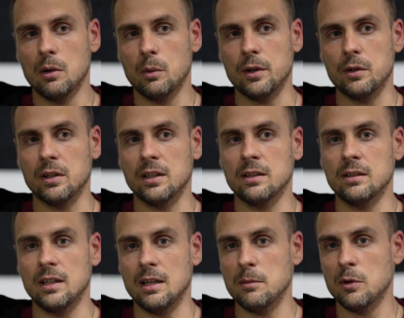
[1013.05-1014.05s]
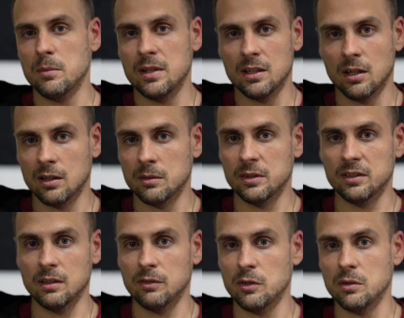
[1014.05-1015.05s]
where you can email me
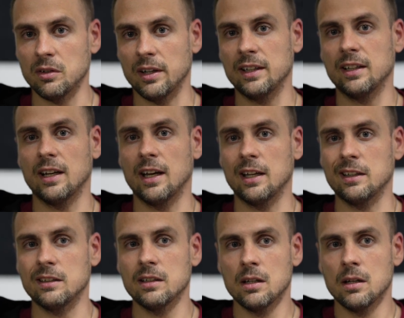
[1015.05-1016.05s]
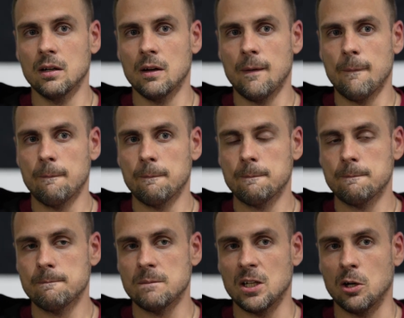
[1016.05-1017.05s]
anonymously if you'd like and
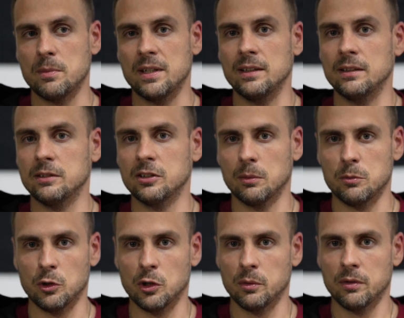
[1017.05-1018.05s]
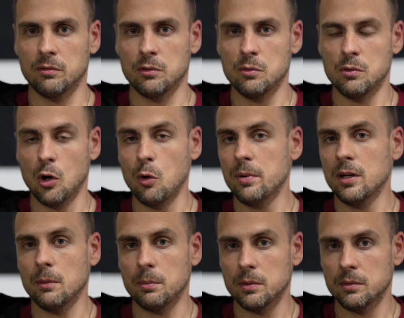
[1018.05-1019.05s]
tell me something you're going through. Open
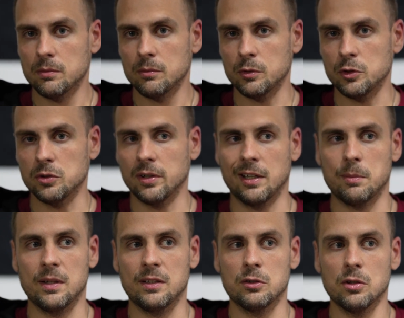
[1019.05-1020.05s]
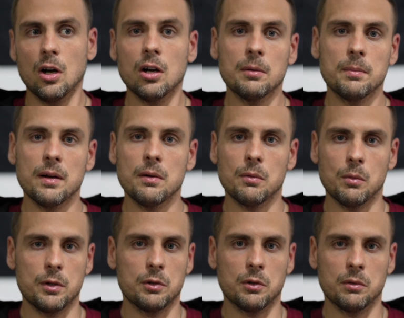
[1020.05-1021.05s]
up. Would you like me to talk about
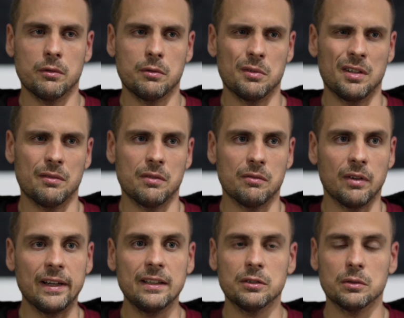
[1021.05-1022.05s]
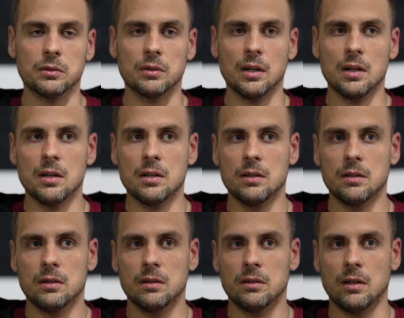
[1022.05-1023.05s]
what you're going through and give advice? Or,
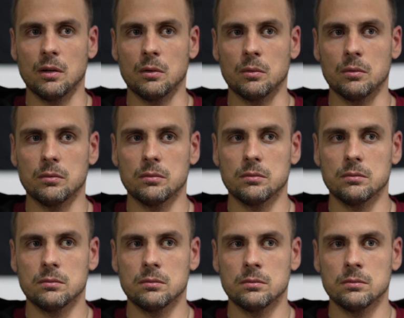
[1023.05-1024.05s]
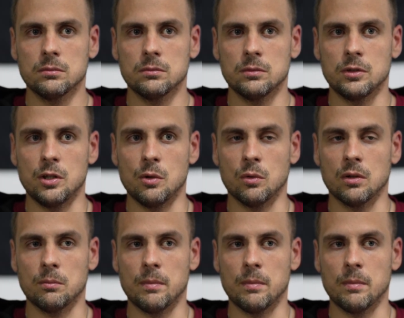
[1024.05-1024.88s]
you know, do you want to